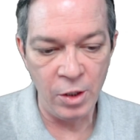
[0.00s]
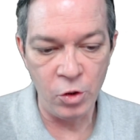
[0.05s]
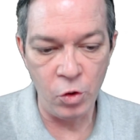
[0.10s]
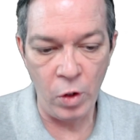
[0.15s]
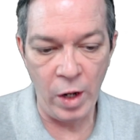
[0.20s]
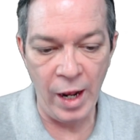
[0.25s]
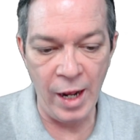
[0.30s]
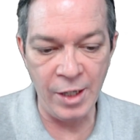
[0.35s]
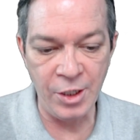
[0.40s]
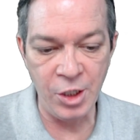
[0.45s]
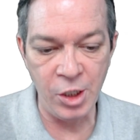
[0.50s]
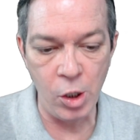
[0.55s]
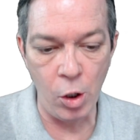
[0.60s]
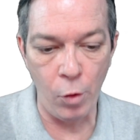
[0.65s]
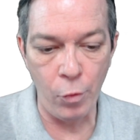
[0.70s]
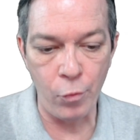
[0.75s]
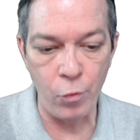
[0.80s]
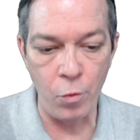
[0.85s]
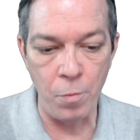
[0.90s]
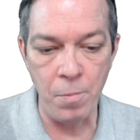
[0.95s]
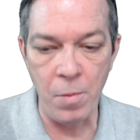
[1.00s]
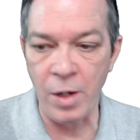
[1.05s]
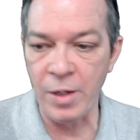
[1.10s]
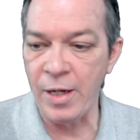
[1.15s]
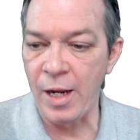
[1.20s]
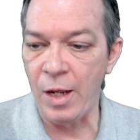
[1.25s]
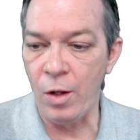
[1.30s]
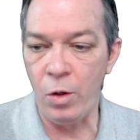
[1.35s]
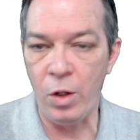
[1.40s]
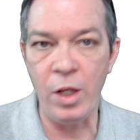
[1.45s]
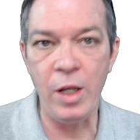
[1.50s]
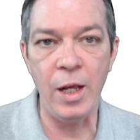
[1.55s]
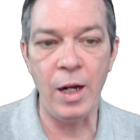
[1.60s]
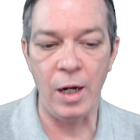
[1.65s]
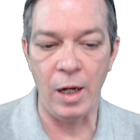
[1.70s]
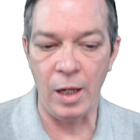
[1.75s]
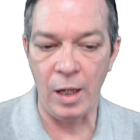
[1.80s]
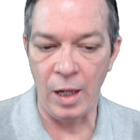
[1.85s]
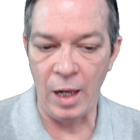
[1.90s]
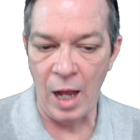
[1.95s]
So as you go through Monday, you get a
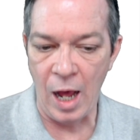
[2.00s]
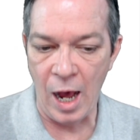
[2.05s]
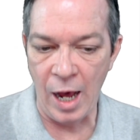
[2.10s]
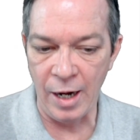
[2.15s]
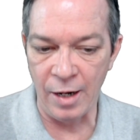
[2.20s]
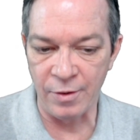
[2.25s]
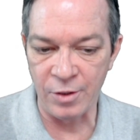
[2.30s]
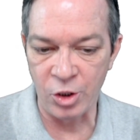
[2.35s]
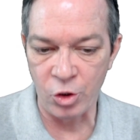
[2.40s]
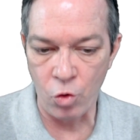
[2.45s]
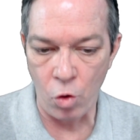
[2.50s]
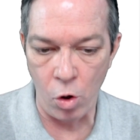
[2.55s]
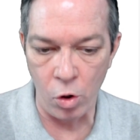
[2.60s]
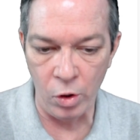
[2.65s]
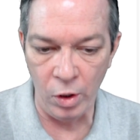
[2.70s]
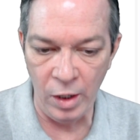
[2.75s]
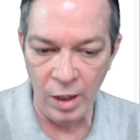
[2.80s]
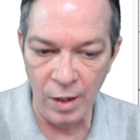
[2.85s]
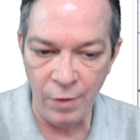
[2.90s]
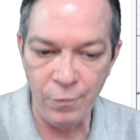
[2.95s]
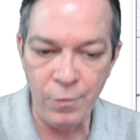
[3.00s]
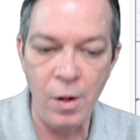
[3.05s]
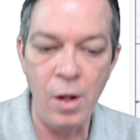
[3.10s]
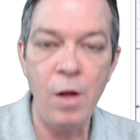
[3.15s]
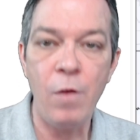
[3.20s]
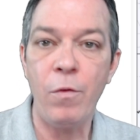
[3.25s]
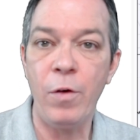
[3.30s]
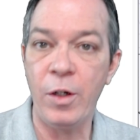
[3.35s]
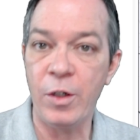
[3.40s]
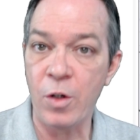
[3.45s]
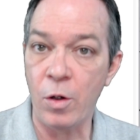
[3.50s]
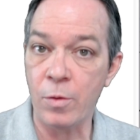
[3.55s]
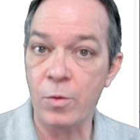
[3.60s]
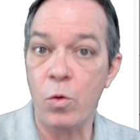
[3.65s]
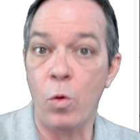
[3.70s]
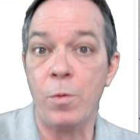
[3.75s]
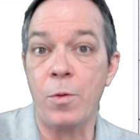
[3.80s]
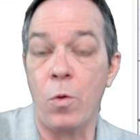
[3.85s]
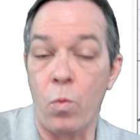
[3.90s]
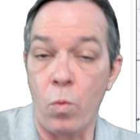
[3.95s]
lot of strong lift for these
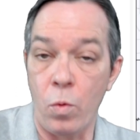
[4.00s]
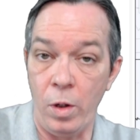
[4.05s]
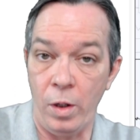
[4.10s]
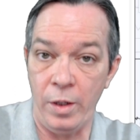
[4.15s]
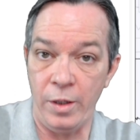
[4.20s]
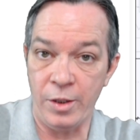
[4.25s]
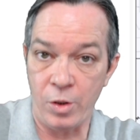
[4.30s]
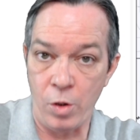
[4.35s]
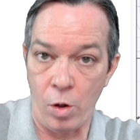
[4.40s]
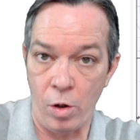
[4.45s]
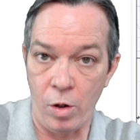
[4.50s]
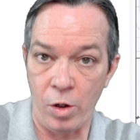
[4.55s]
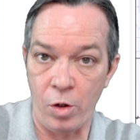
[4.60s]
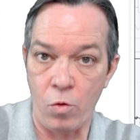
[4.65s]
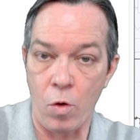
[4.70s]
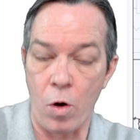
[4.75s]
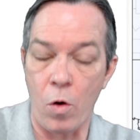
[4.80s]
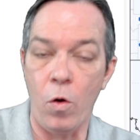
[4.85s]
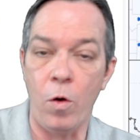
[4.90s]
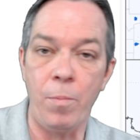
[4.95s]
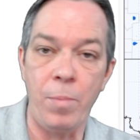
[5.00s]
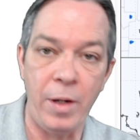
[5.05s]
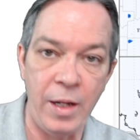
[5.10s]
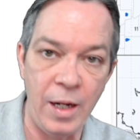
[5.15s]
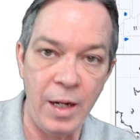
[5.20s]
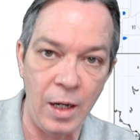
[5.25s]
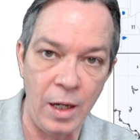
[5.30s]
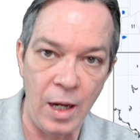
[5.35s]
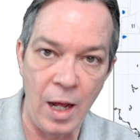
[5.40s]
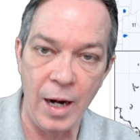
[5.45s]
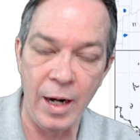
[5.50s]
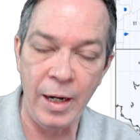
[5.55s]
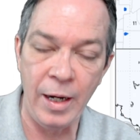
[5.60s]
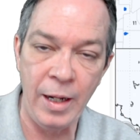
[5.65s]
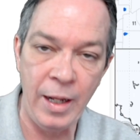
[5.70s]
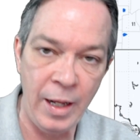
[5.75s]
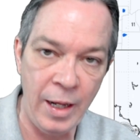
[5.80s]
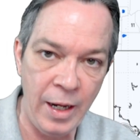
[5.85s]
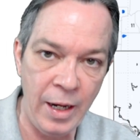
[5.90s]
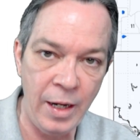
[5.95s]
thunderstorms to really start growing. But you get a lot of
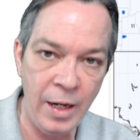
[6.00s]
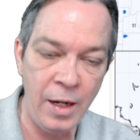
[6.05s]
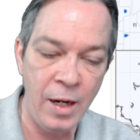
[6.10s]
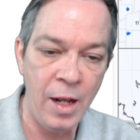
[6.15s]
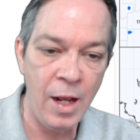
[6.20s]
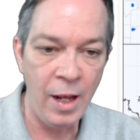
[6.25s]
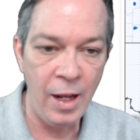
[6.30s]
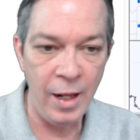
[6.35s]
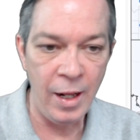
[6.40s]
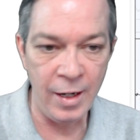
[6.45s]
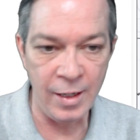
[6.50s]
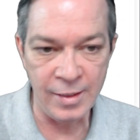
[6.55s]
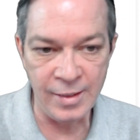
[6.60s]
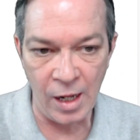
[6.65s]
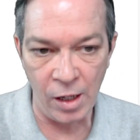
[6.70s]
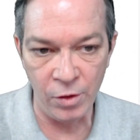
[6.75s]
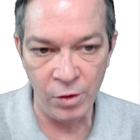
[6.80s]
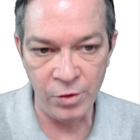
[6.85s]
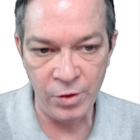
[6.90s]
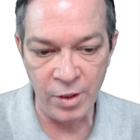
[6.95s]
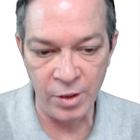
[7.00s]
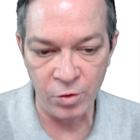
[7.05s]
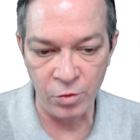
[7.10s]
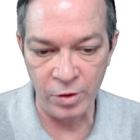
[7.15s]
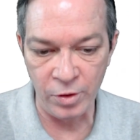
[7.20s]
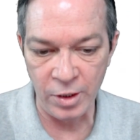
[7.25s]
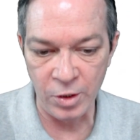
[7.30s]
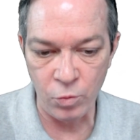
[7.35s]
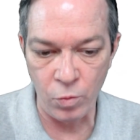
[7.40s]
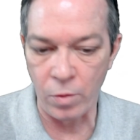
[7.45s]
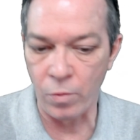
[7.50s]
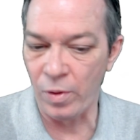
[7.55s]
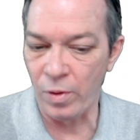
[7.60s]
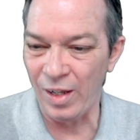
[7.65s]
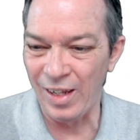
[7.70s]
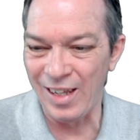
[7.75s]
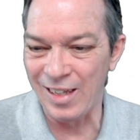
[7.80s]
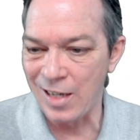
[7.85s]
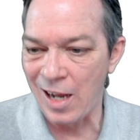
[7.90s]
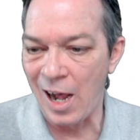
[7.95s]
heat in the south central. This is where it
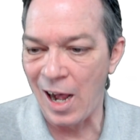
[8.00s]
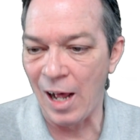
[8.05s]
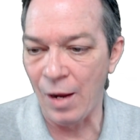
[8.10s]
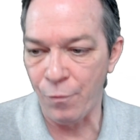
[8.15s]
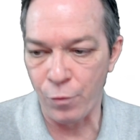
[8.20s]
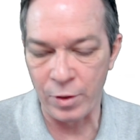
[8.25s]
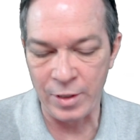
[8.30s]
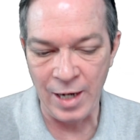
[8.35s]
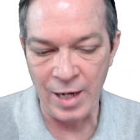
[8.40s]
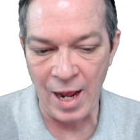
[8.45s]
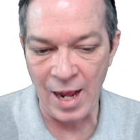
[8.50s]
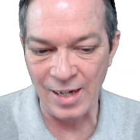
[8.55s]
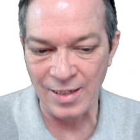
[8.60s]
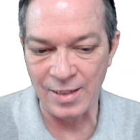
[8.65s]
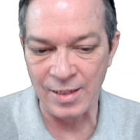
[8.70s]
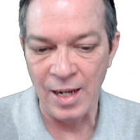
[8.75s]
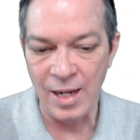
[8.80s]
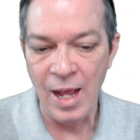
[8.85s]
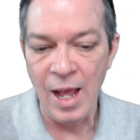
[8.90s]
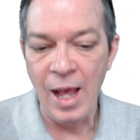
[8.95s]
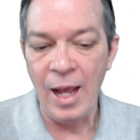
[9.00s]
really gets hot for Texas.